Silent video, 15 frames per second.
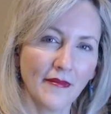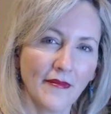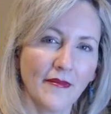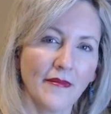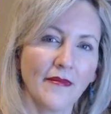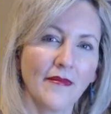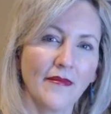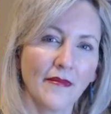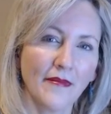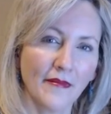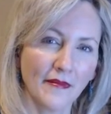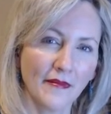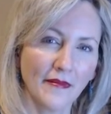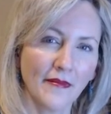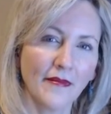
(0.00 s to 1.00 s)

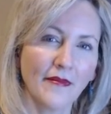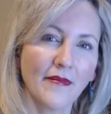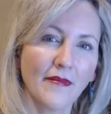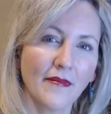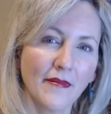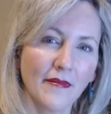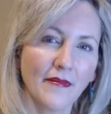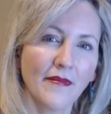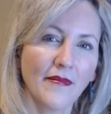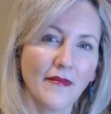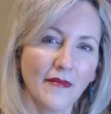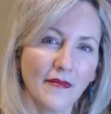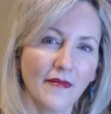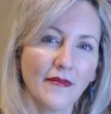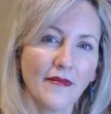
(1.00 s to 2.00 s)

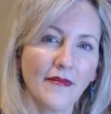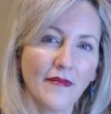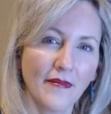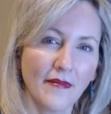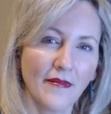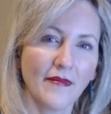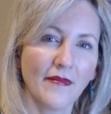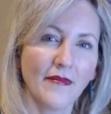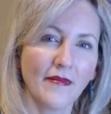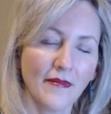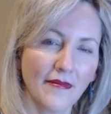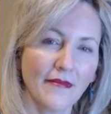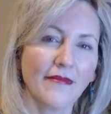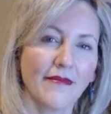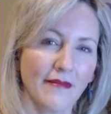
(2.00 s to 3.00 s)

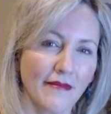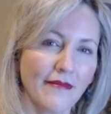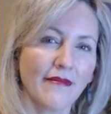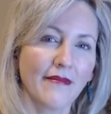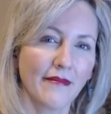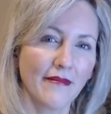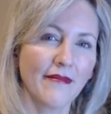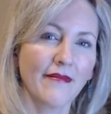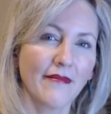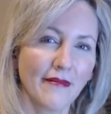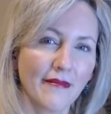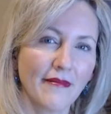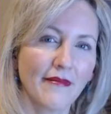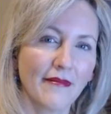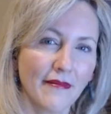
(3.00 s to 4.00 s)

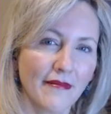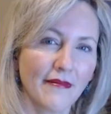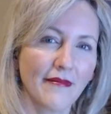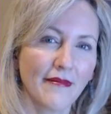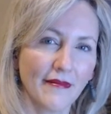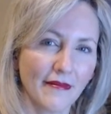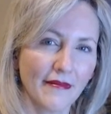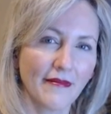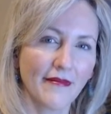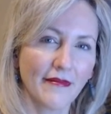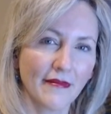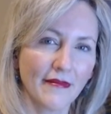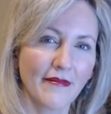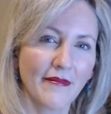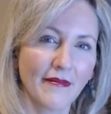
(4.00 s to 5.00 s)

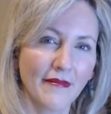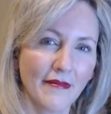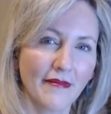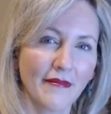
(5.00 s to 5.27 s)
The person shown says nothing.